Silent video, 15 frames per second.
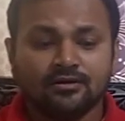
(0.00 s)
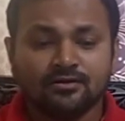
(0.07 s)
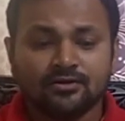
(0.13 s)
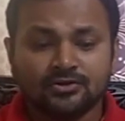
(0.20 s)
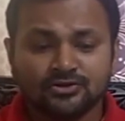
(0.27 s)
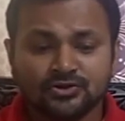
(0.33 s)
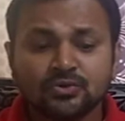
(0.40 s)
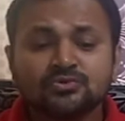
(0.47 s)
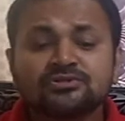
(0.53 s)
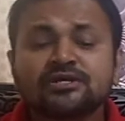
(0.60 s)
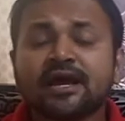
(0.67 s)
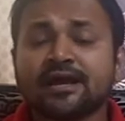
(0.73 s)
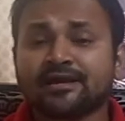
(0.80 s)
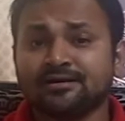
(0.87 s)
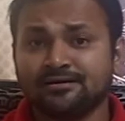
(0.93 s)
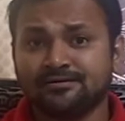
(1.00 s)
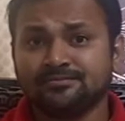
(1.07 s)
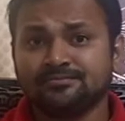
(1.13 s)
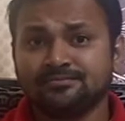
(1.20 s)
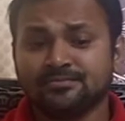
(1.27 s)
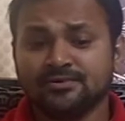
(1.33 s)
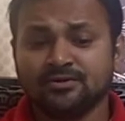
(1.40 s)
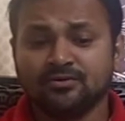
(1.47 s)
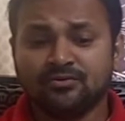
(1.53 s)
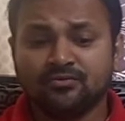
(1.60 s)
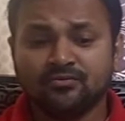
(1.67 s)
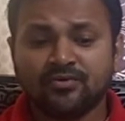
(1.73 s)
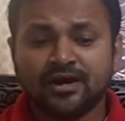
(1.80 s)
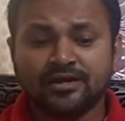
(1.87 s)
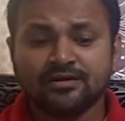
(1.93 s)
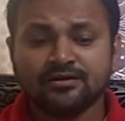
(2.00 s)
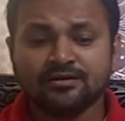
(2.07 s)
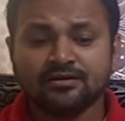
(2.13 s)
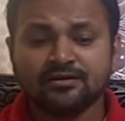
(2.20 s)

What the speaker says: shows anger, while